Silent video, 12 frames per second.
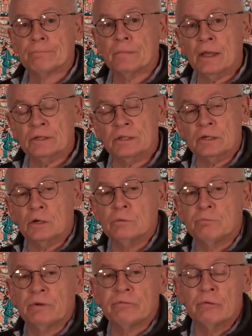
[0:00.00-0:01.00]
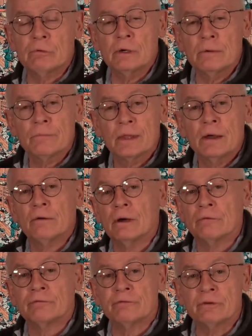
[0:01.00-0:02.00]
As I told before,
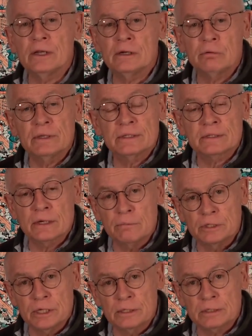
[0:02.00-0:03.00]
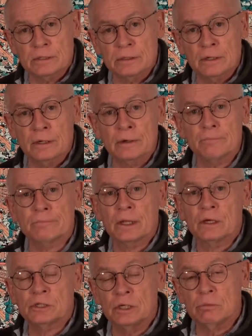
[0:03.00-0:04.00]
a frequent subject,
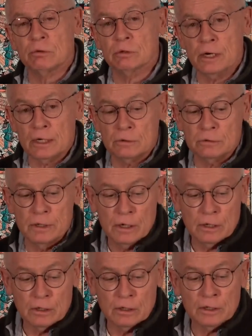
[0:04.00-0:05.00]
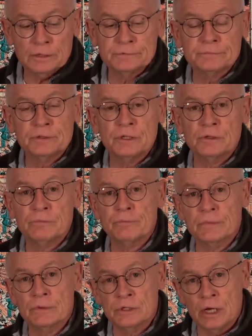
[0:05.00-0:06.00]
Shibaraku, on
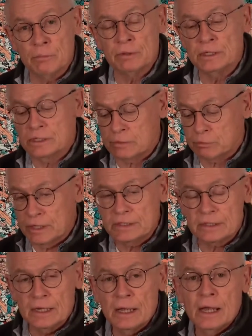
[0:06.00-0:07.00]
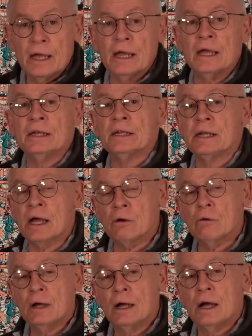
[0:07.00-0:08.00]
Japanese prints. And
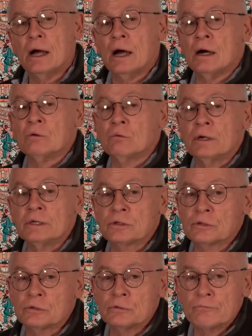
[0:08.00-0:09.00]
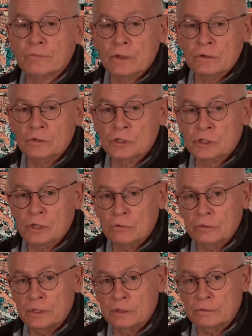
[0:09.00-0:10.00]
now I want to
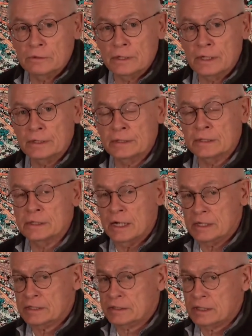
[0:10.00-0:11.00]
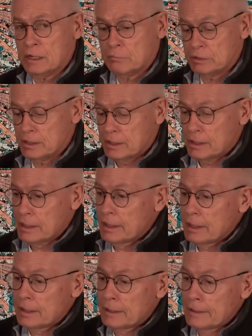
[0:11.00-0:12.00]
show you in the next step
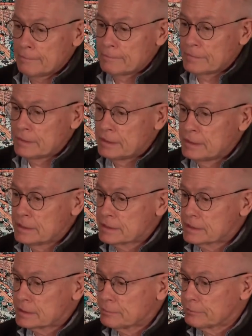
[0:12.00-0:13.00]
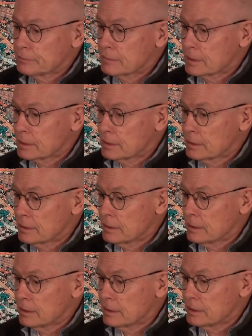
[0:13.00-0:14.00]
this.
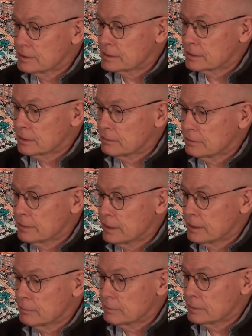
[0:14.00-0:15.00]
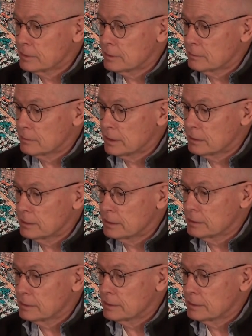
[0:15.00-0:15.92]
Now let's go there. Where are you?